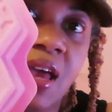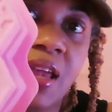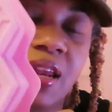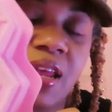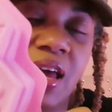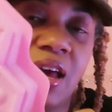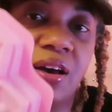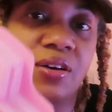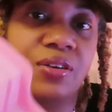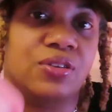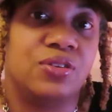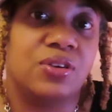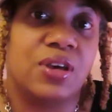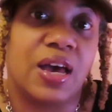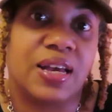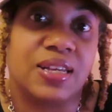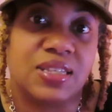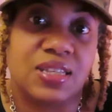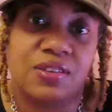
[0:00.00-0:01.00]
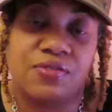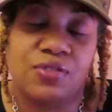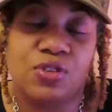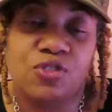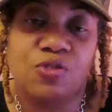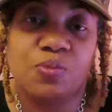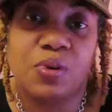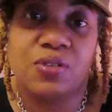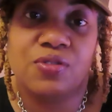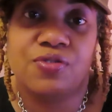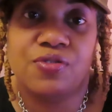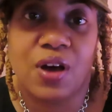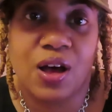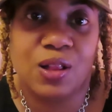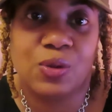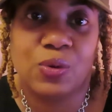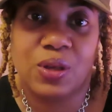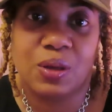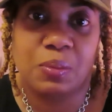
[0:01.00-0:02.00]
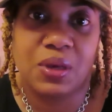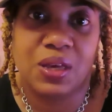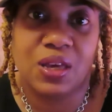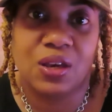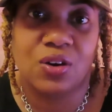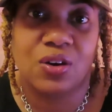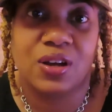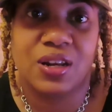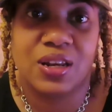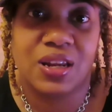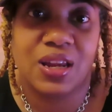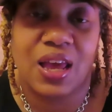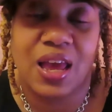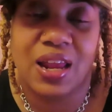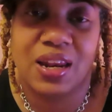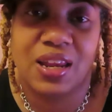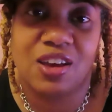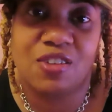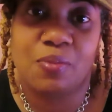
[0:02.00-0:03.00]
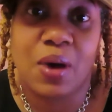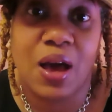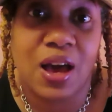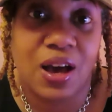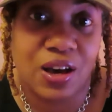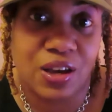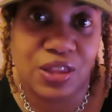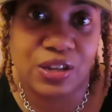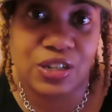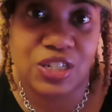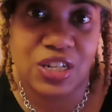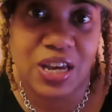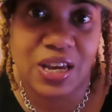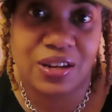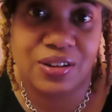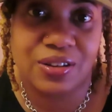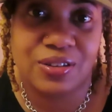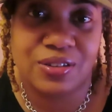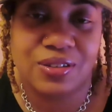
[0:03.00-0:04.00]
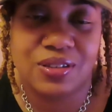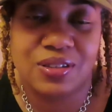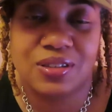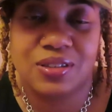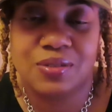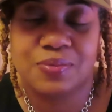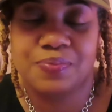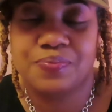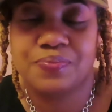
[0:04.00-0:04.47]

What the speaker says: Now, you guys, if you've been following me on any of my other channels,